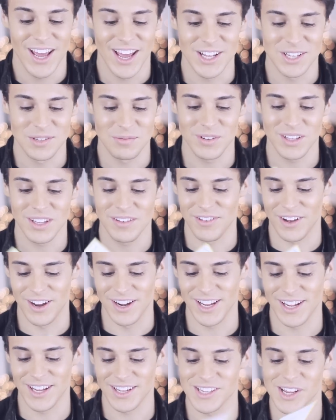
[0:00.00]
It's really
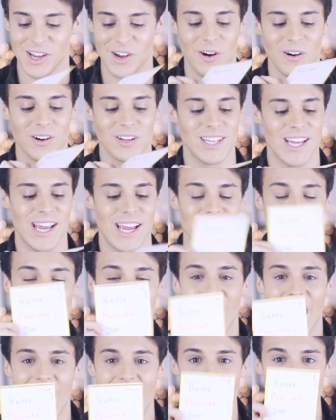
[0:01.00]
funny because the card
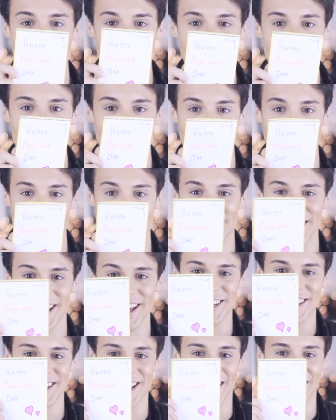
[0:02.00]
says Happy
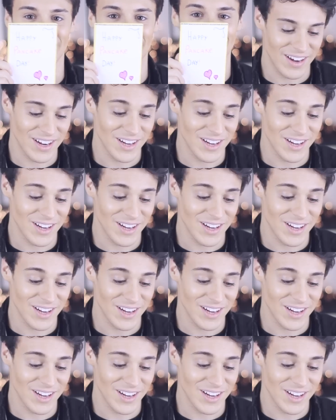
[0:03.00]
Pancake Day.